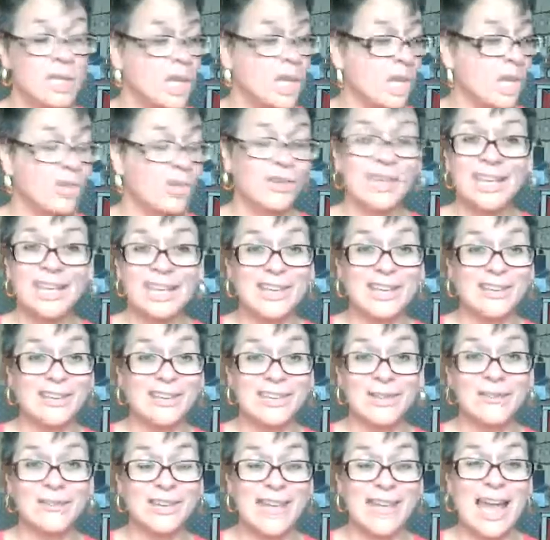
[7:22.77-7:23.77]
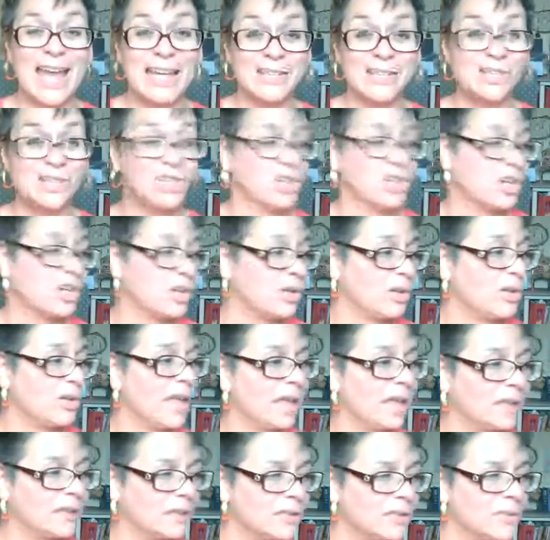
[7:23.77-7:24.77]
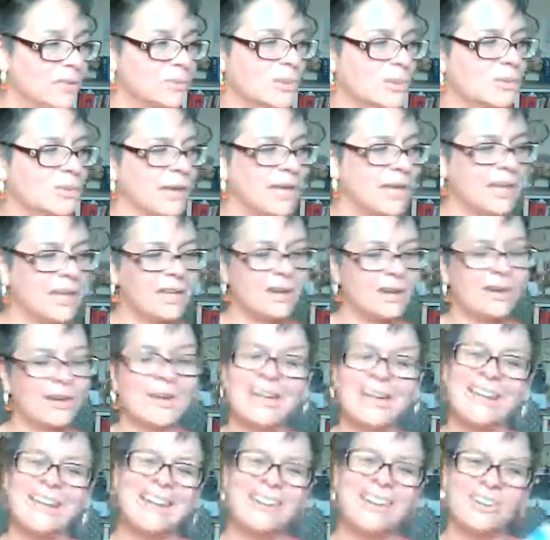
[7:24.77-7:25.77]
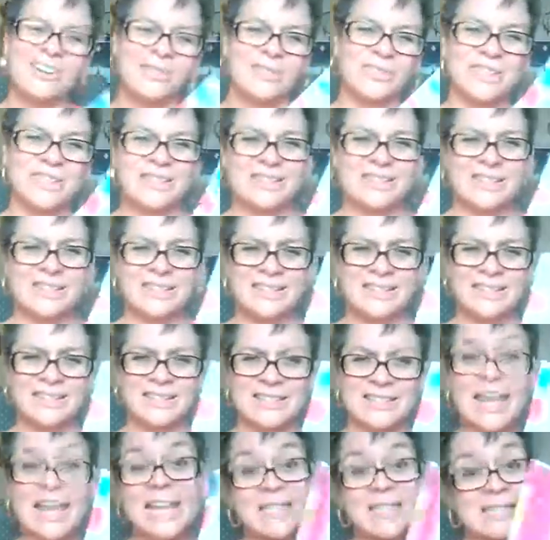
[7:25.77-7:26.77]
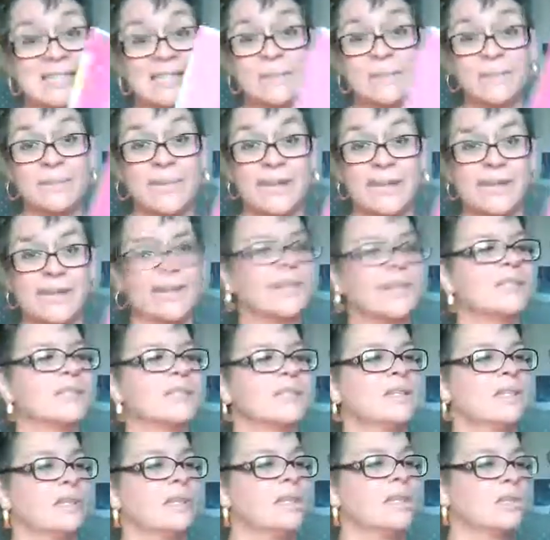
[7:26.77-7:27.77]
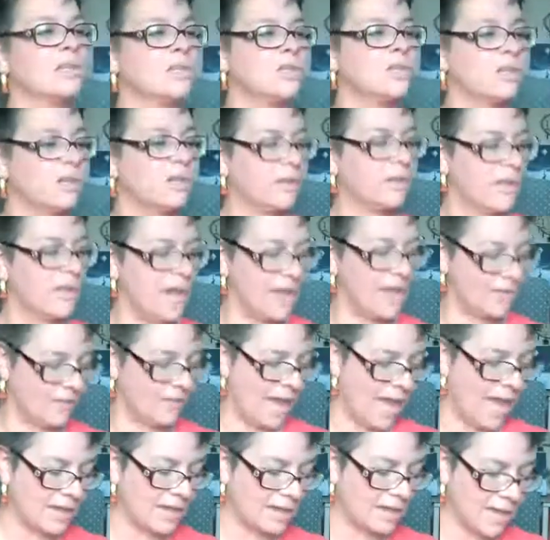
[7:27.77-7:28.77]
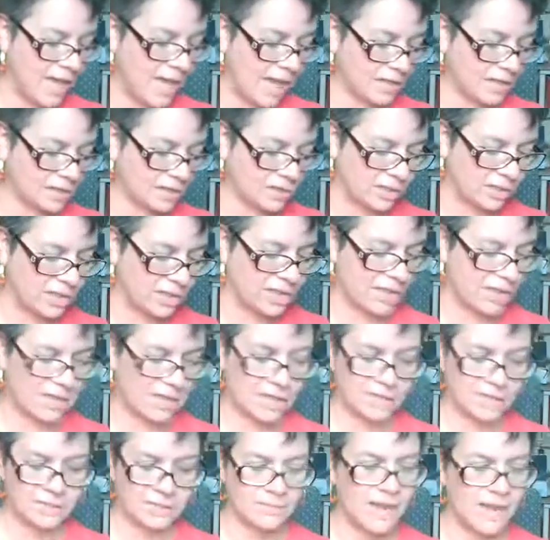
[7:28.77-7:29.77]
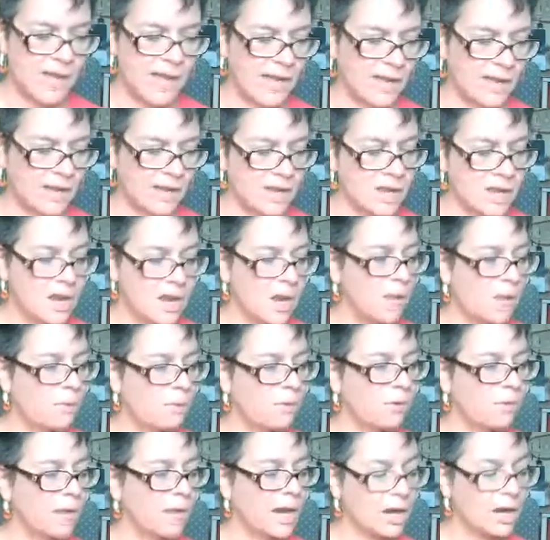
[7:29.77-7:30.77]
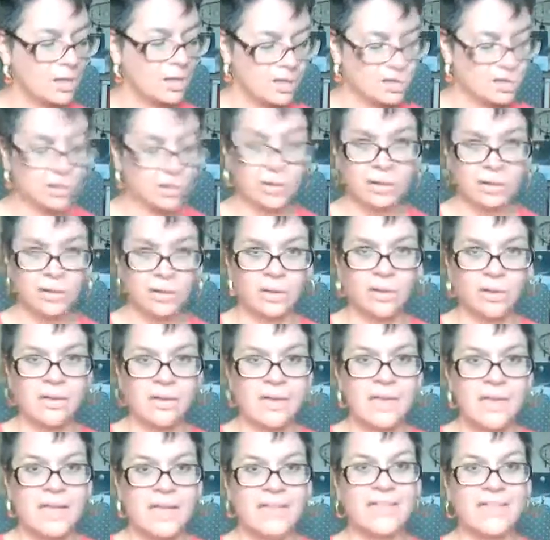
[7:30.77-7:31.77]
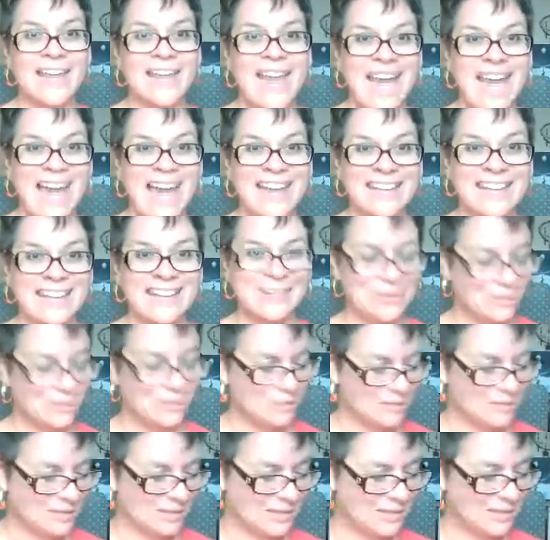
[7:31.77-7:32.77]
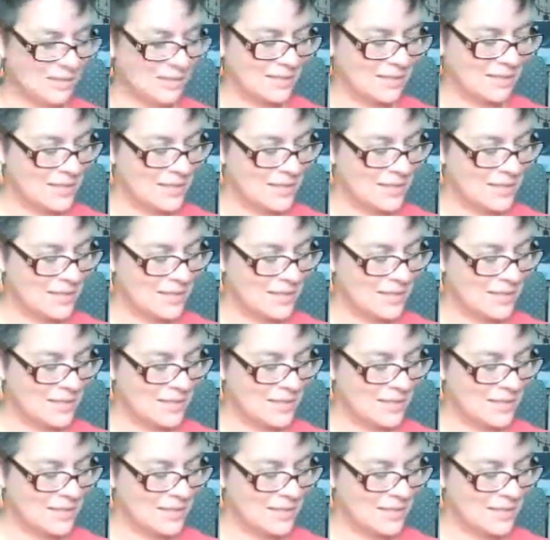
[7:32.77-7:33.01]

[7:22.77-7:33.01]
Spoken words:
You can get yourself a nice journal like this one right here. I don't know if it's nice to me. It's a little journal that I have gotten. Actually, it is my prayer journal that I use.